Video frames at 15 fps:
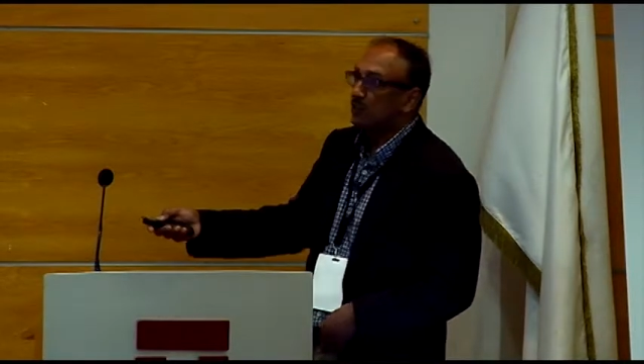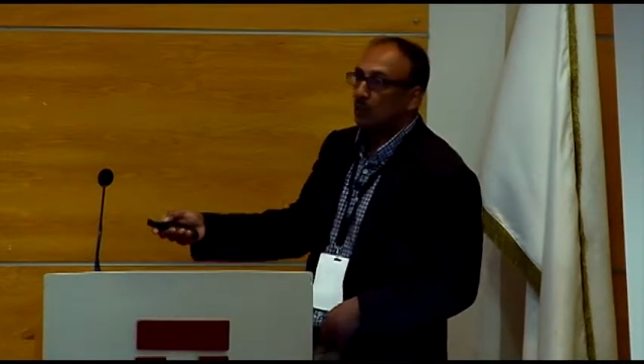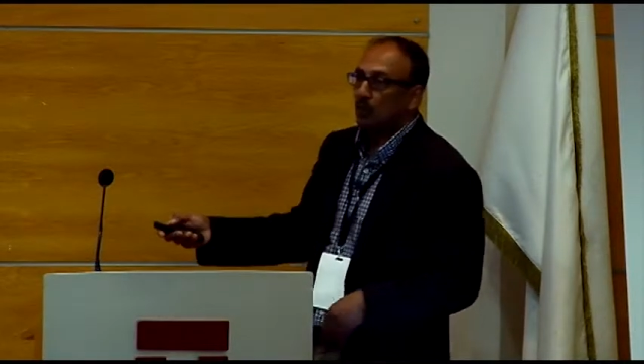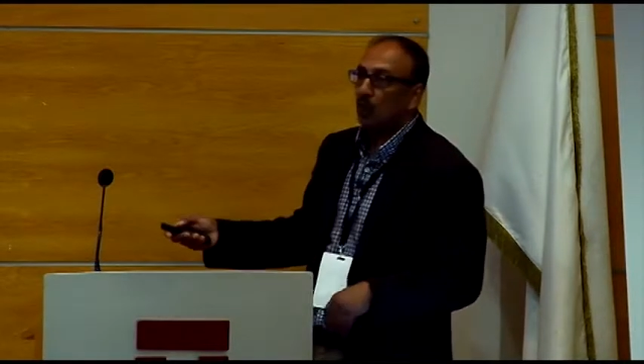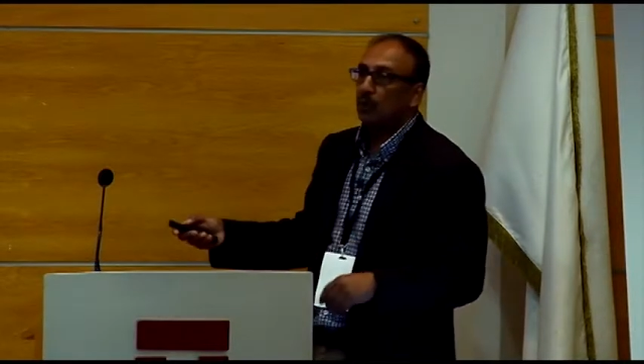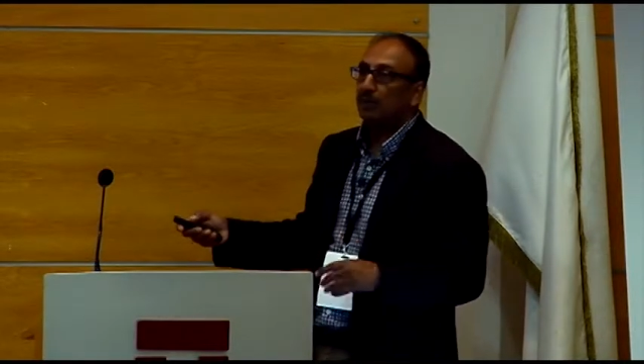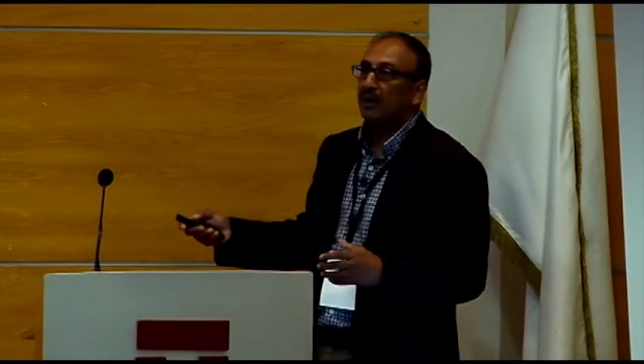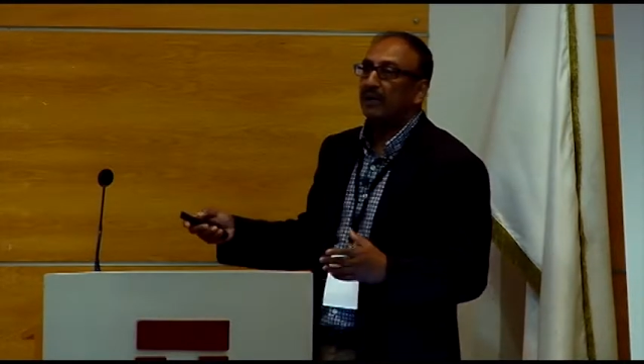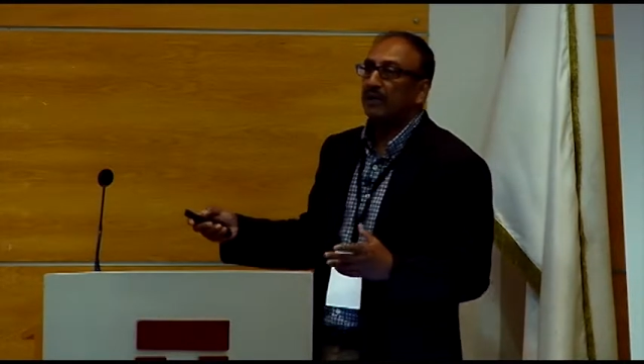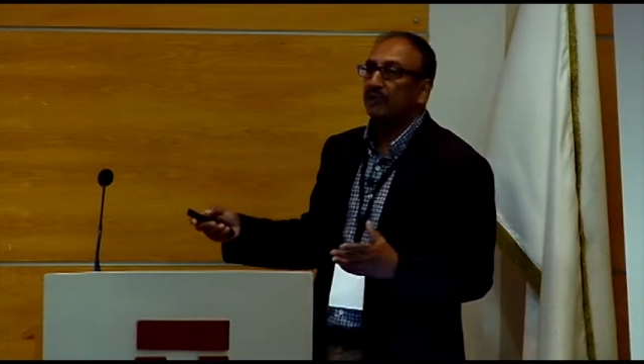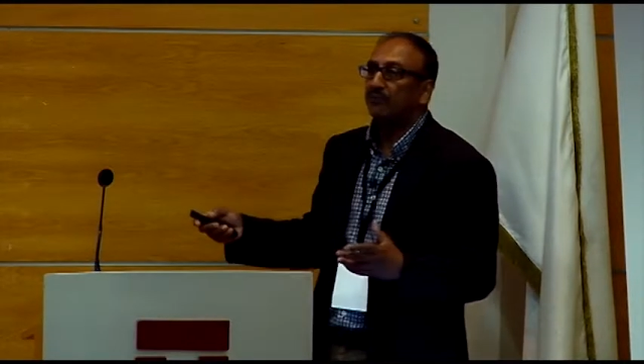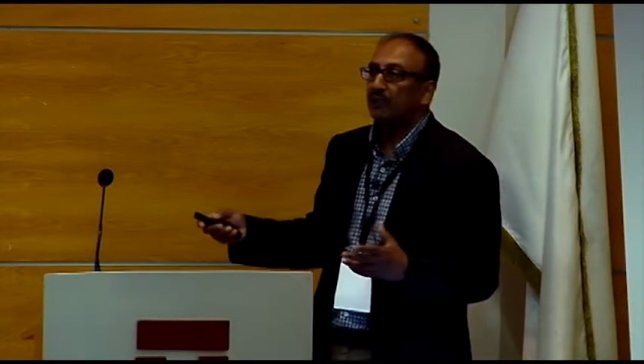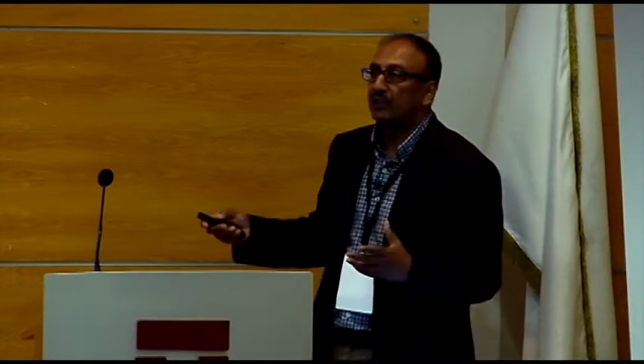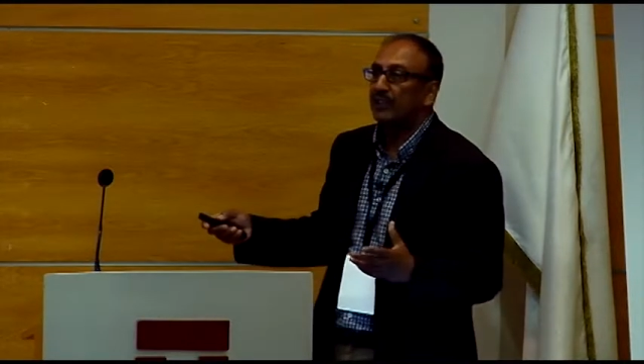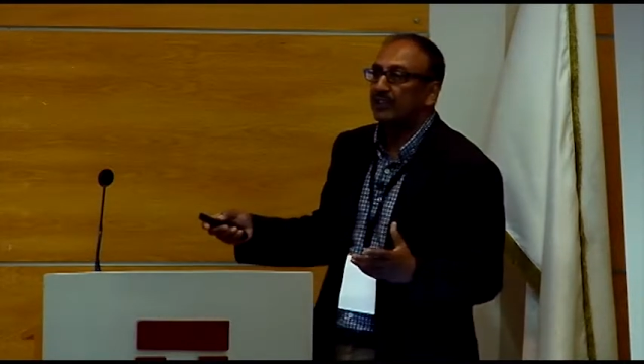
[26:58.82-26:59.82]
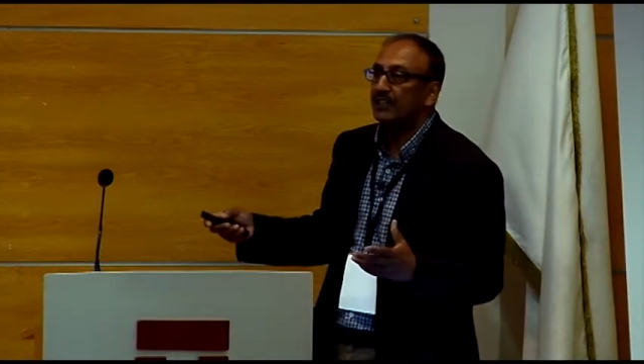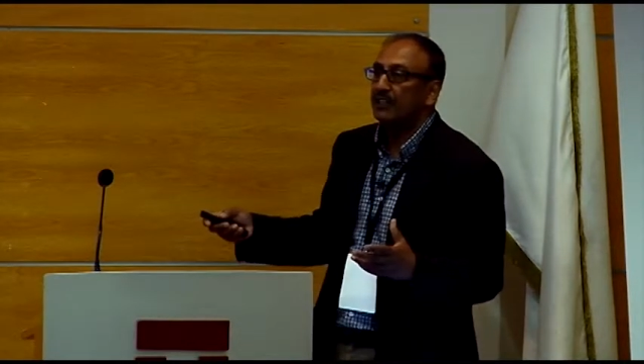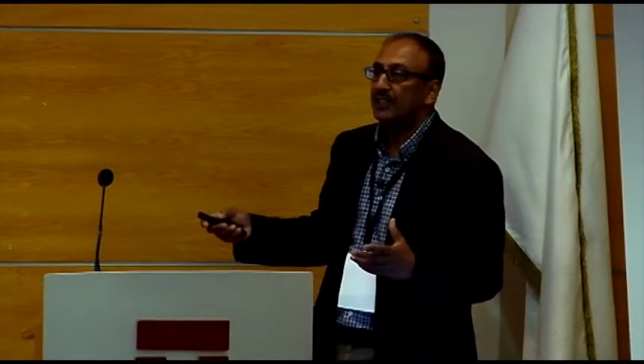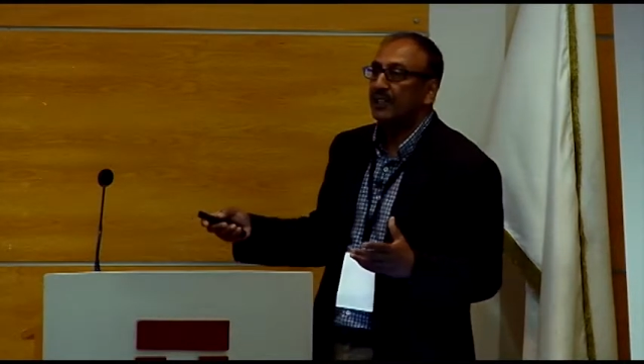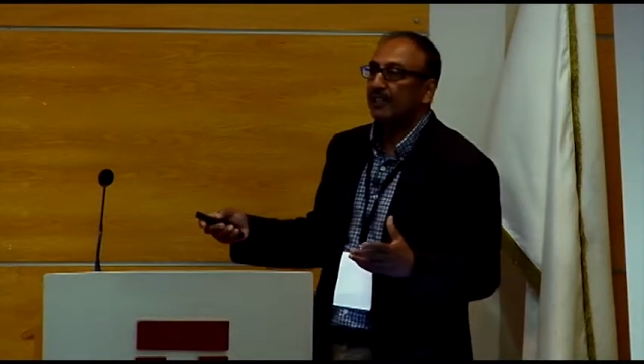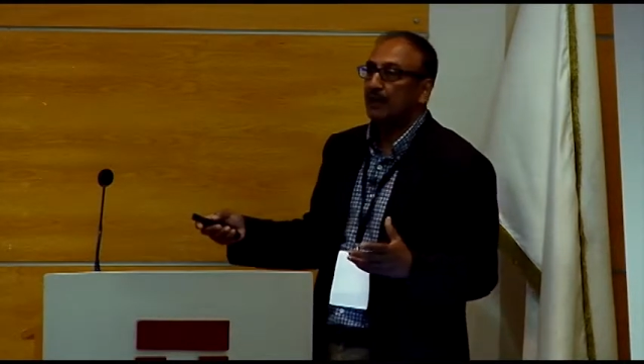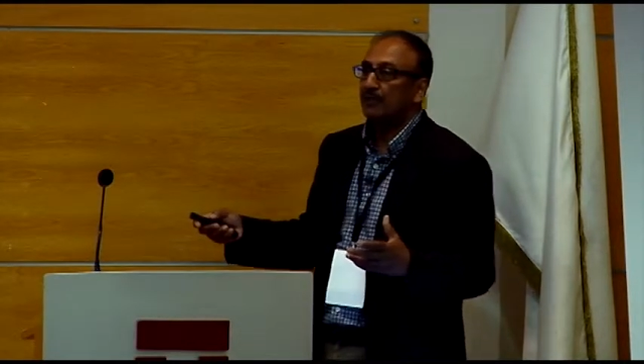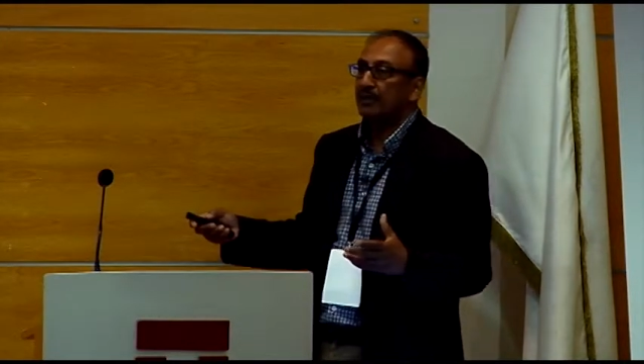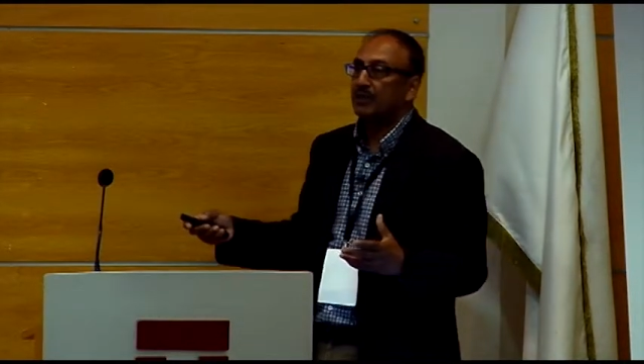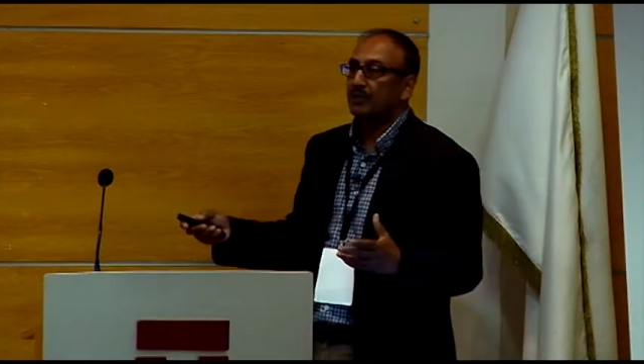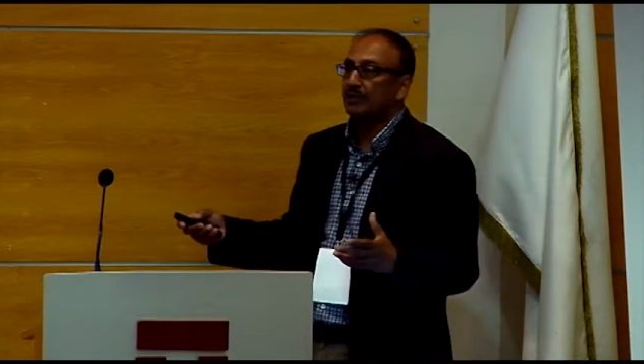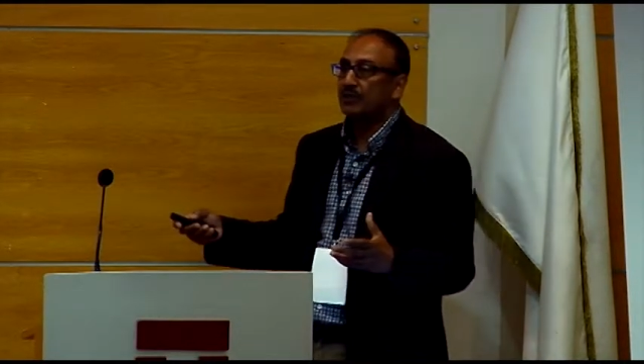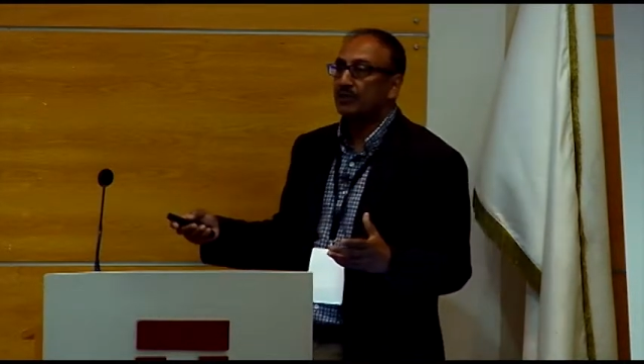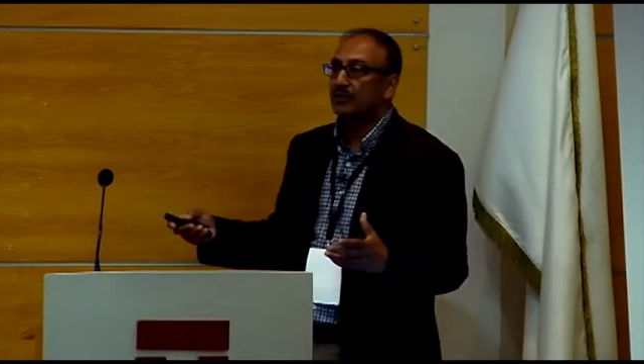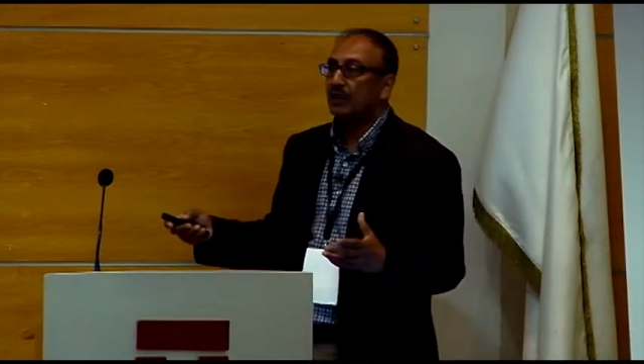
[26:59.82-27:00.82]
a lot better for the DC link
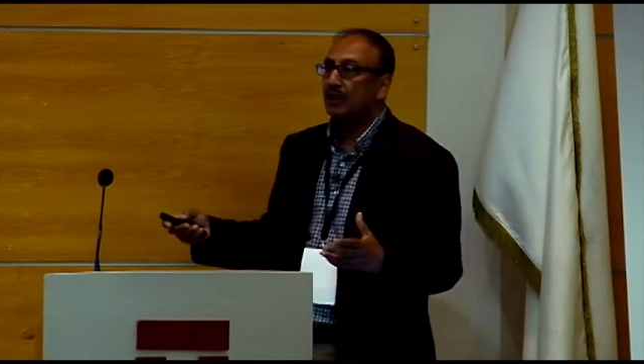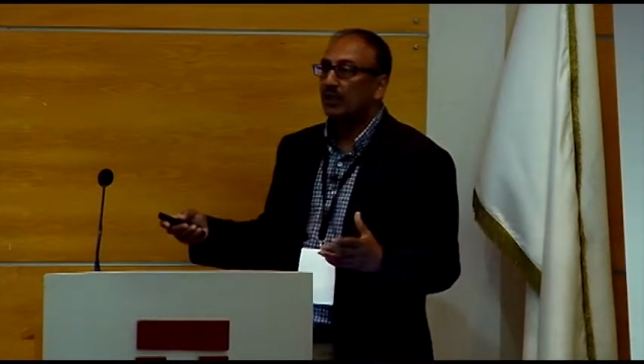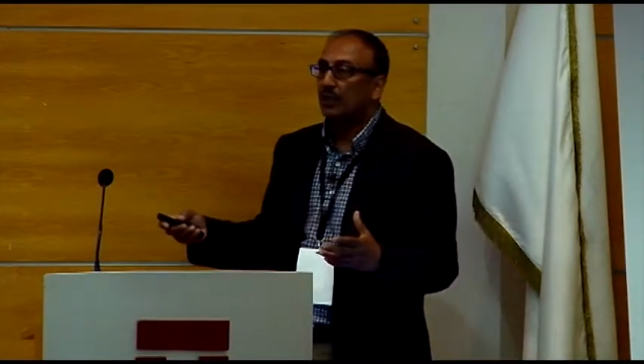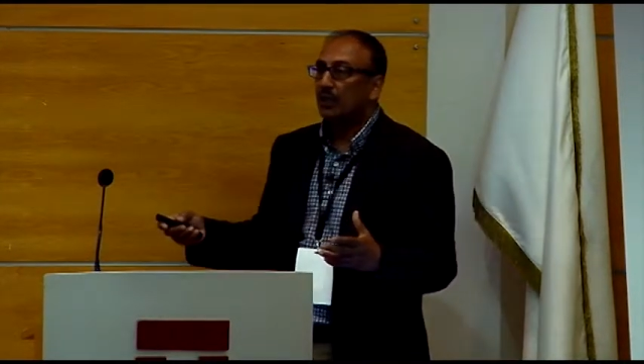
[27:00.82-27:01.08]
capacitors,